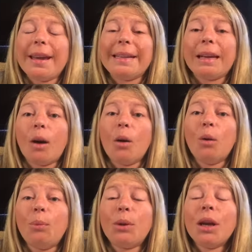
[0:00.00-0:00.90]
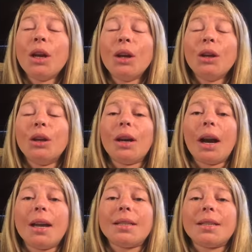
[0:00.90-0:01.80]
And I hope you
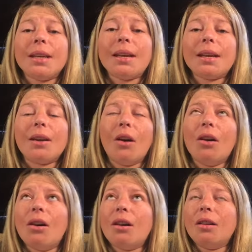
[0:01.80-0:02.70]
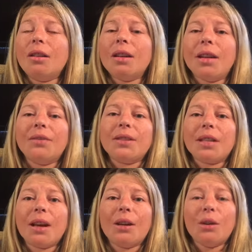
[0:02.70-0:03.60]
guys get all the gifts
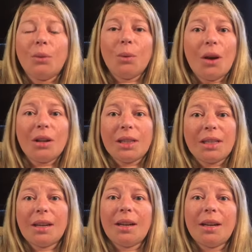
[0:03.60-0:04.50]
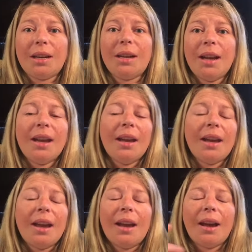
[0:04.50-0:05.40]
that you wanted.
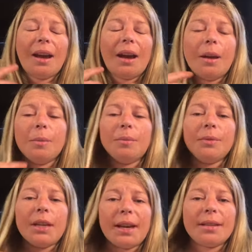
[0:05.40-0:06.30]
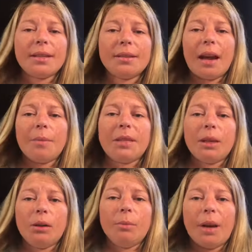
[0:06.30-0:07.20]
I'm
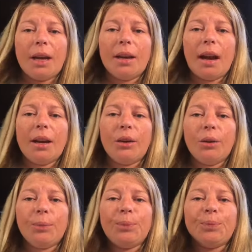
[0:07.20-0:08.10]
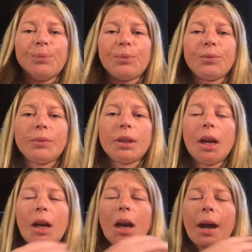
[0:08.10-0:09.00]
still in bed. I know.
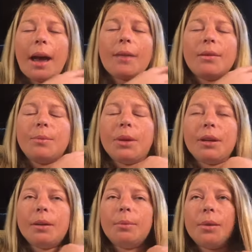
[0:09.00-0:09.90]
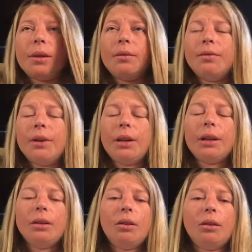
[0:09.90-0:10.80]
I haven't been up very
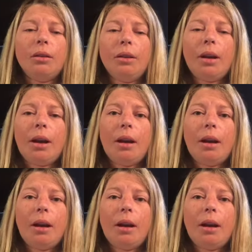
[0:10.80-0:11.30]
long.